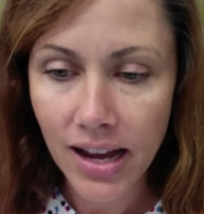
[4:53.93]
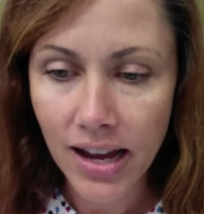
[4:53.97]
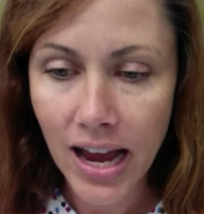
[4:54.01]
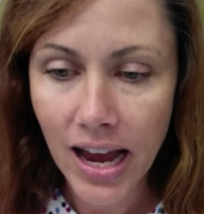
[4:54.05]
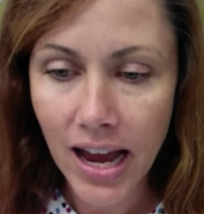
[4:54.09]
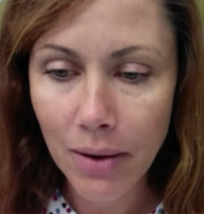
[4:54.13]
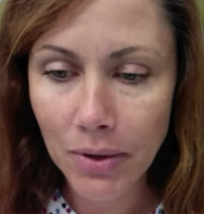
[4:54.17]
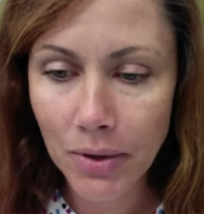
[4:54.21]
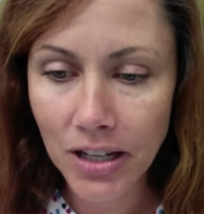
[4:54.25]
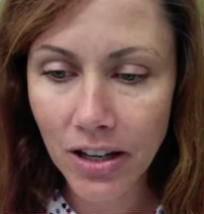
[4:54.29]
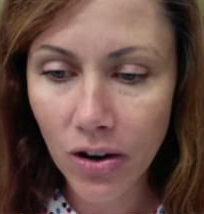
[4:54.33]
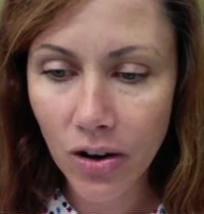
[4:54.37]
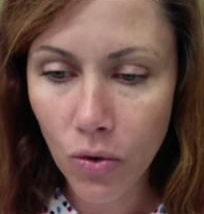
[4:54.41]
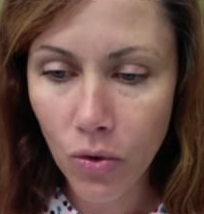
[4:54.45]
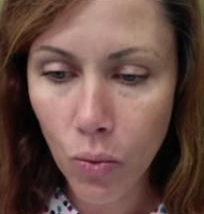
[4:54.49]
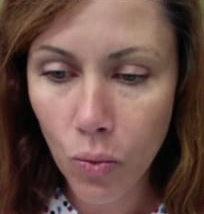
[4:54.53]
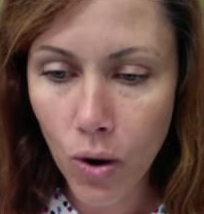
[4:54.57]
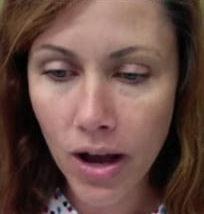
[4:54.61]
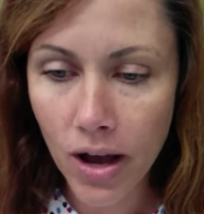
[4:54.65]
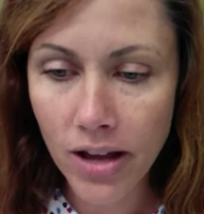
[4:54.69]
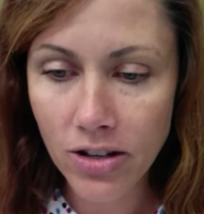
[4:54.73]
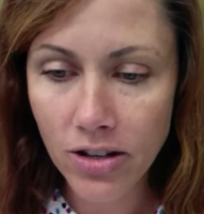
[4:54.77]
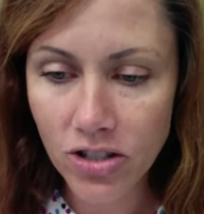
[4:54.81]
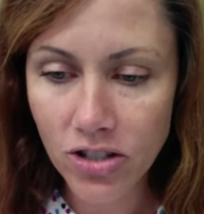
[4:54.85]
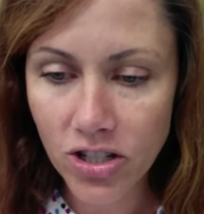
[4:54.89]
And we can go
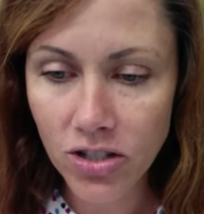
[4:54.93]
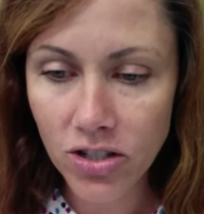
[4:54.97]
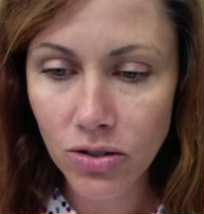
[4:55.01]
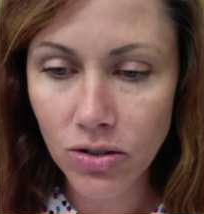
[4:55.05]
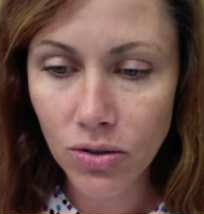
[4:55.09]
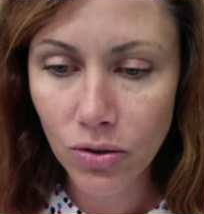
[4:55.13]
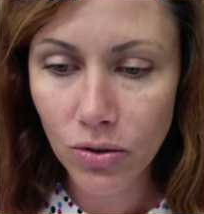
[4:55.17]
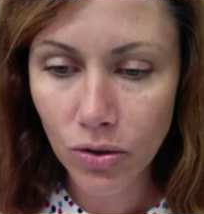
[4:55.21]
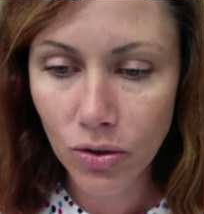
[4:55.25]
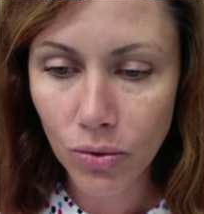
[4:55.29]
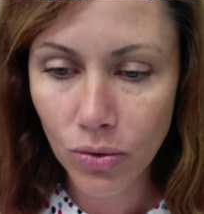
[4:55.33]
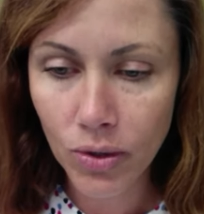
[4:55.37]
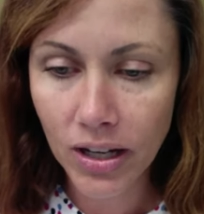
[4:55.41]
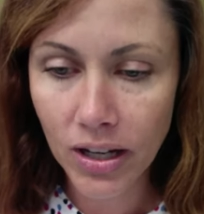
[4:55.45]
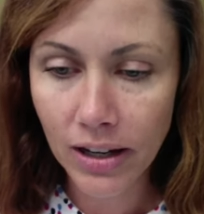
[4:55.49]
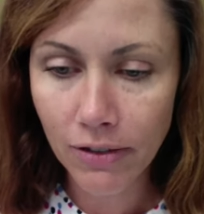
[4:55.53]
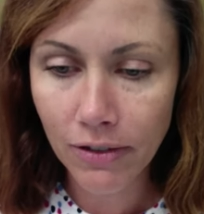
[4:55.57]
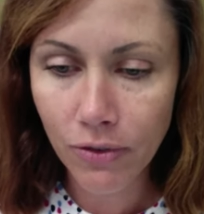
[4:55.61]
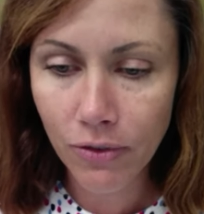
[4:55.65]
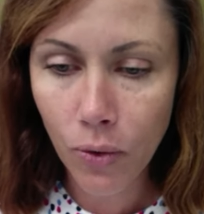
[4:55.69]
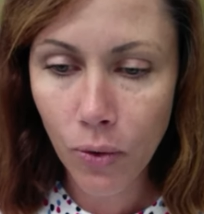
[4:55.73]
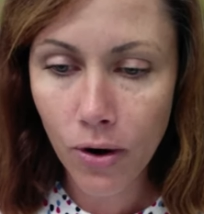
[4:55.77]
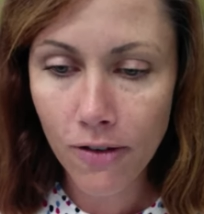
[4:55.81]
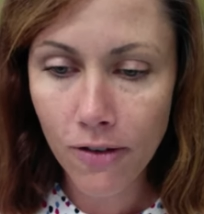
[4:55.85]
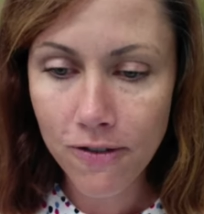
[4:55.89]
1, 2, 3,
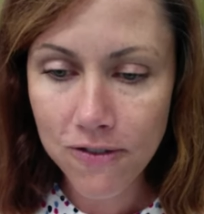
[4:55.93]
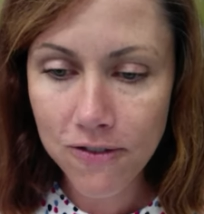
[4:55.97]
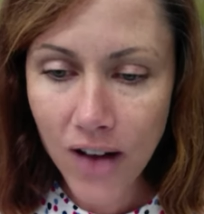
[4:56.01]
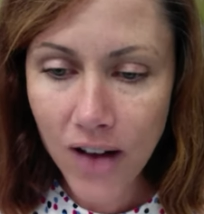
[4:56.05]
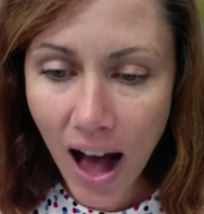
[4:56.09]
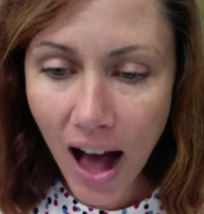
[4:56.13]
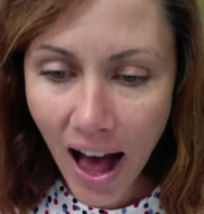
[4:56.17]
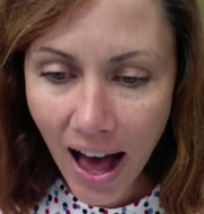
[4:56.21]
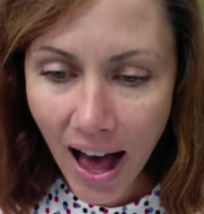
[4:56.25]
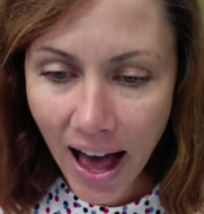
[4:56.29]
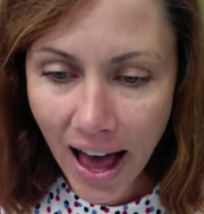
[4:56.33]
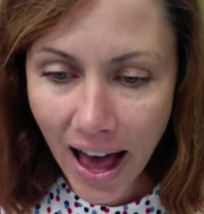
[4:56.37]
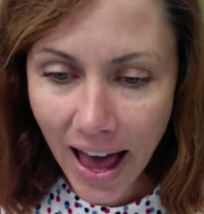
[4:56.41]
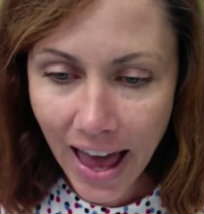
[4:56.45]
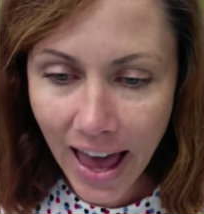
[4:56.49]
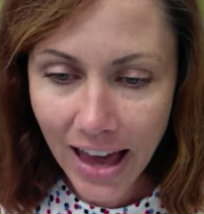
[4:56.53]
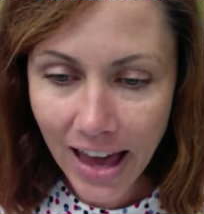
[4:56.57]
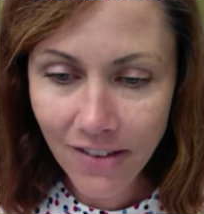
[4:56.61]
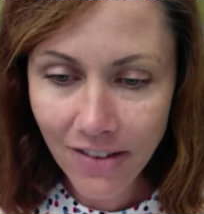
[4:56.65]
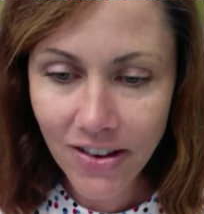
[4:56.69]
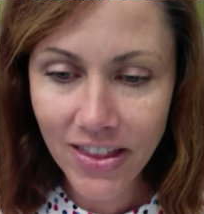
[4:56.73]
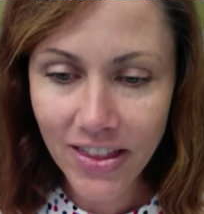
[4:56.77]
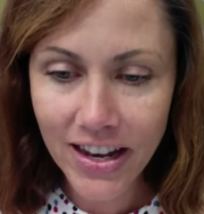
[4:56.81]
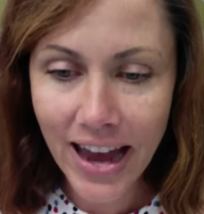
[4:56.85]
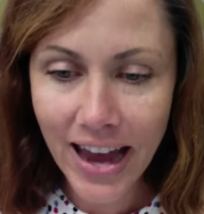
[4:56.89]
4,
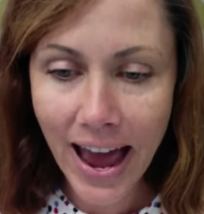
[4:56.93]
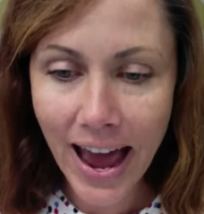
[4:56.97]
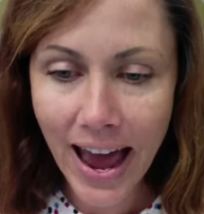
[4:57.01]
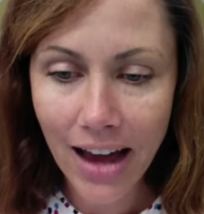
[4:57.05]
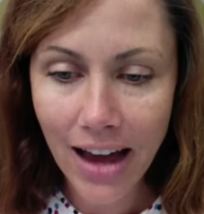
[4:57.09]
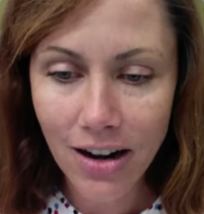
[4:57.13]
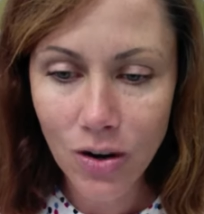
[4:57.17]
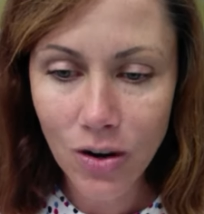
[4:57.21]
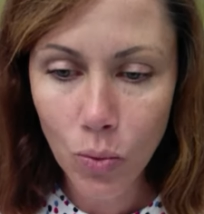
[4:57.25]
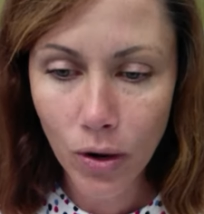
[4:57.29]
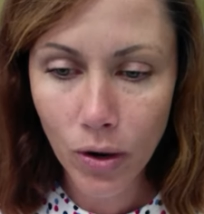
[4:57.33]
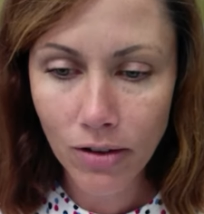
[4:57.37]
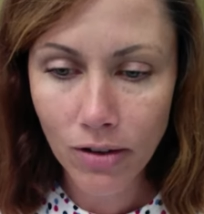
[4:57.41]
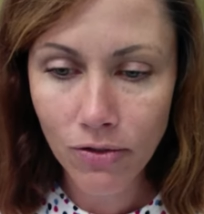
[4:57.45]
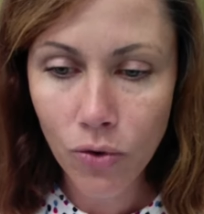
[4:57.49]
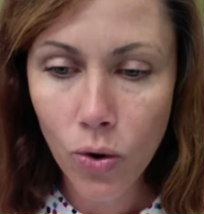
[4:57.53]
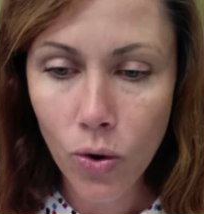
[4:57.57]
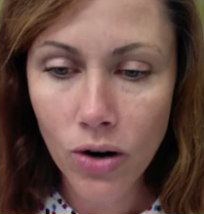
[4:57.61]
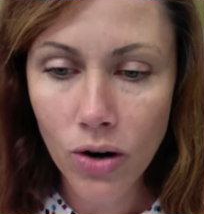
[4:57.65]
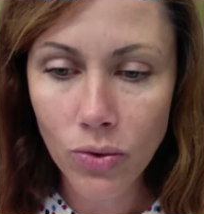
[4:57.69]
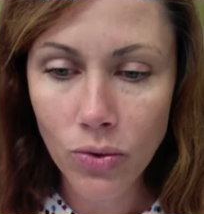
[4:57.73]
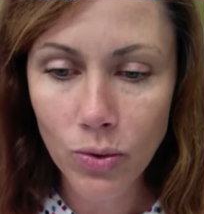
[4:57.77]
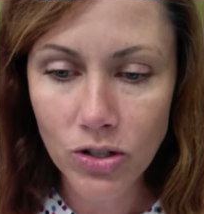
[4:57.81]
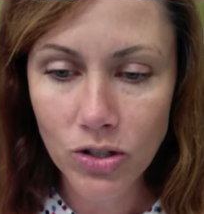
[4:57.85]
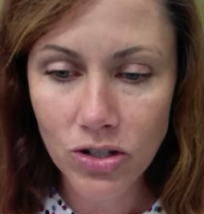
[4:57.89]
5, and then add our
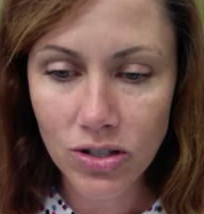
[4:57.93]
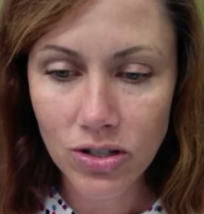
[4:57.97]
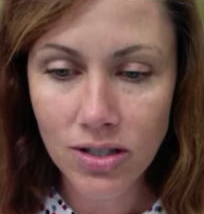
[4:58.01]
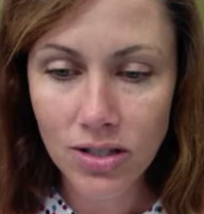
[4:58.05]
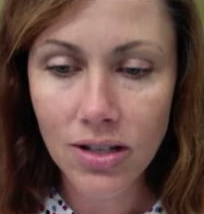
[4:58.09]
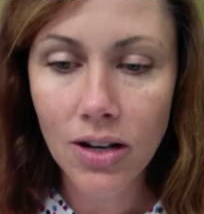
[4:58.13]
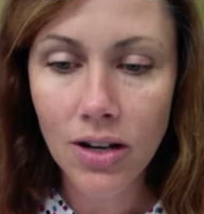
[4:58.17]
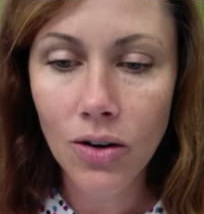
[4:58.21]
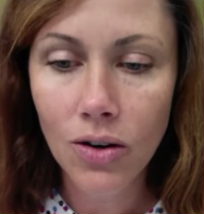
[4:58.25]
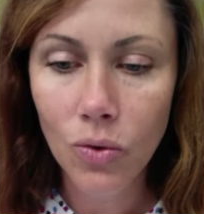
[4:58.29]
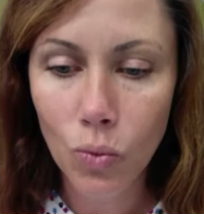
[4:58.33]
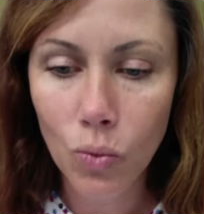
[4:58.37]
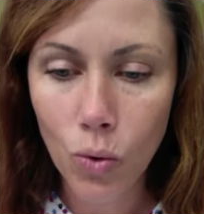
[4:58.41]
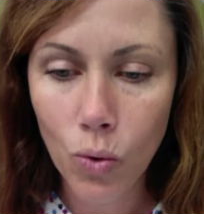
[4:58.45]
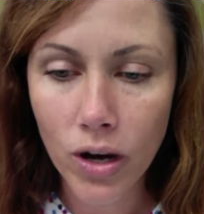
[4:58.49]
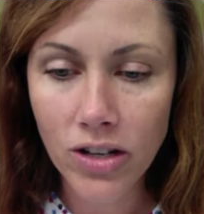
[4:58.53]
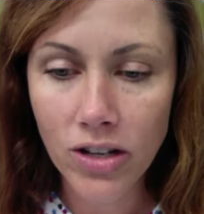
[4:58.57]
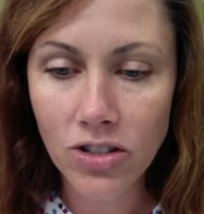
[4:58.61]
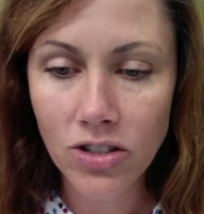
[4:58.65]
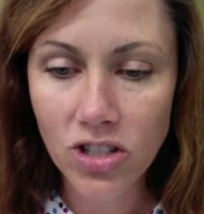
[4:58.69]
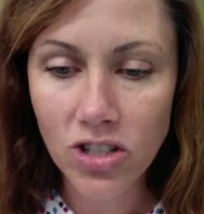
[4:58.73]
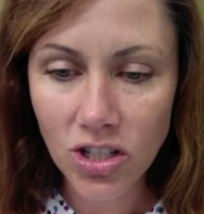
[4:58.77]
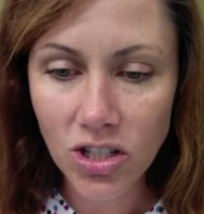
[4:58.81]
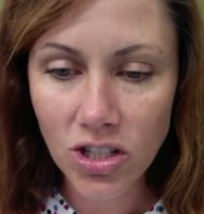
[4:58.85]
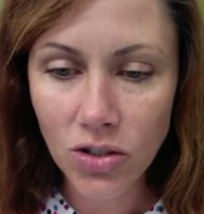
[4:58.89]
1/4, which is 1,
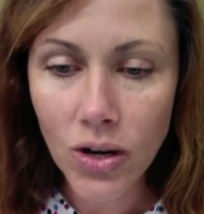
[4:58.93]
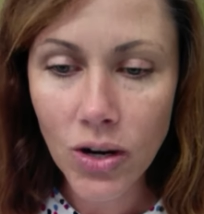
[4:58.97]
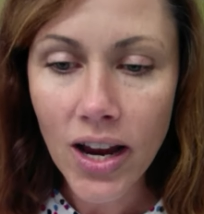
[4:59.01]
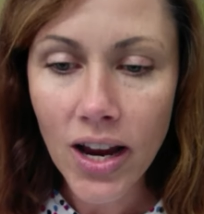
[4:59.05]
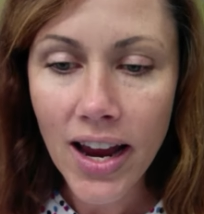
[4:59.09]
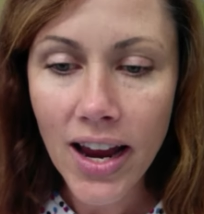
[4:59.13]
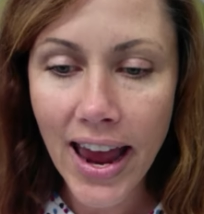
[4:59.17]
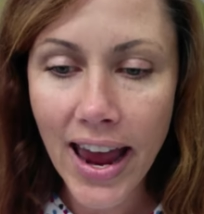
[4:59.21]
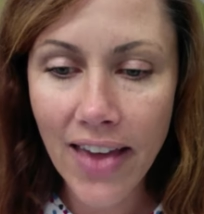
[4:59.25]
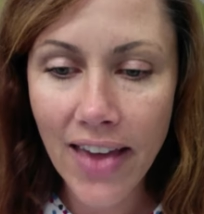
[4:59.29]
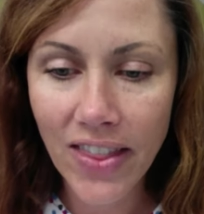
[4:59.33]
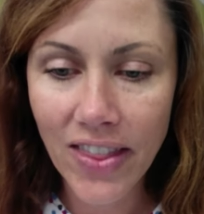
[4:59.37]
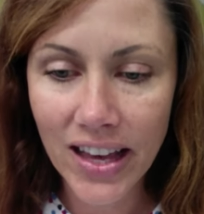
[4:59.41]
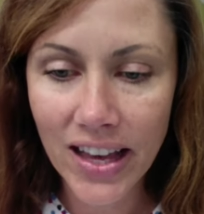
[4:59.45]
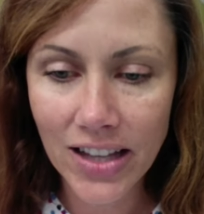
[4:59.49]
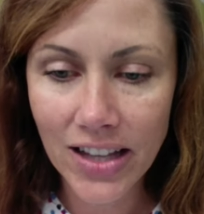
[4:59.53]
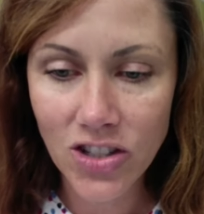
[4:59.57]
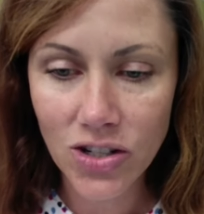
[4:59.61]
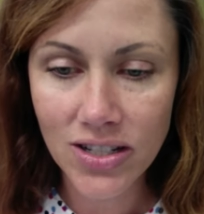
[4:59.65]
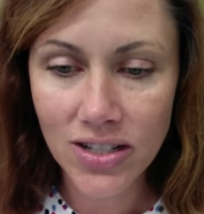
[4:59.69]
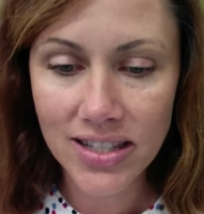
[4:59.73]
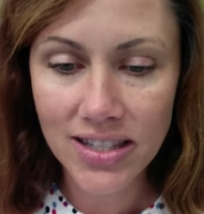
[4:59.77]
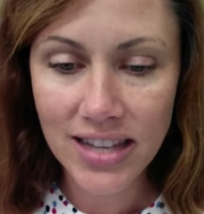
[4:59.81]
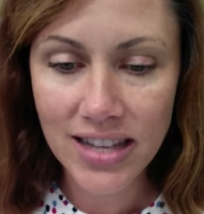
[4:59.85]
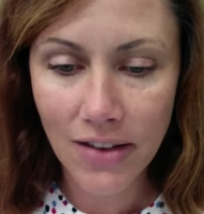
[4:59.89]
2, and the answer
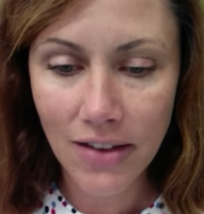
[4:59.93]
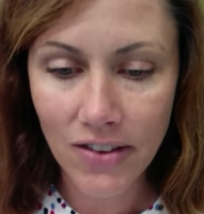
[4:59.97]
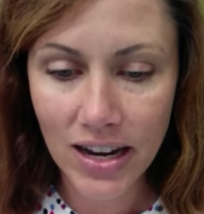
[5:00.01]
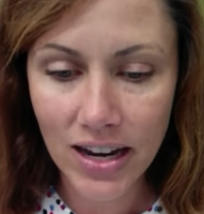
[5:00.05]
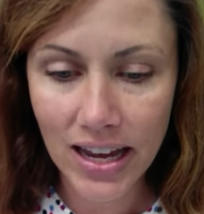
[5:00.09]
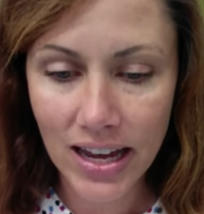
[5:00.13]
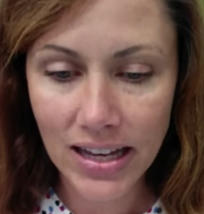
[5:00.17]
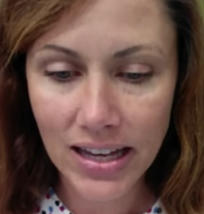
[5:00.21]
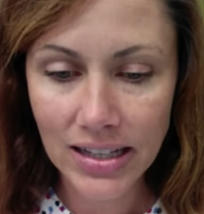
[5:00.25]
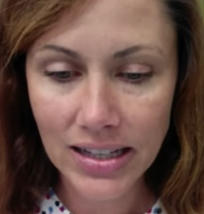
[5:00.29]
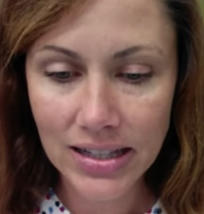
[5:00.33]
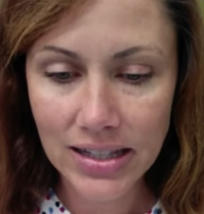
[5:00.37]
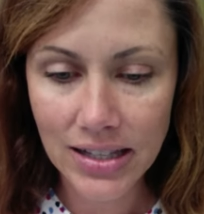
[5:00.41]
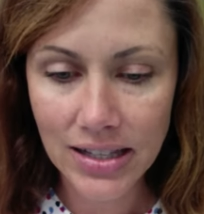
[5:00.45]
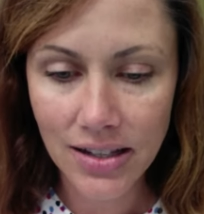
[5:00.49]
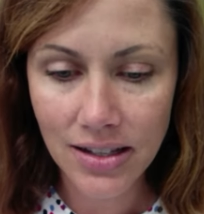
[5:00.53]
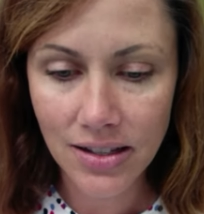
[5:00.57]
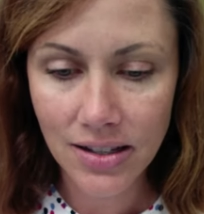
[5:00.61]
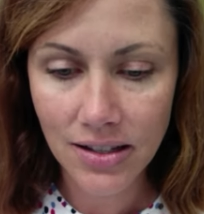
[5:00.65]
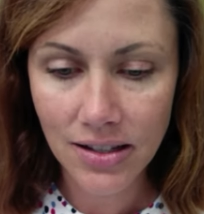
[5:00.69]
is 7/8.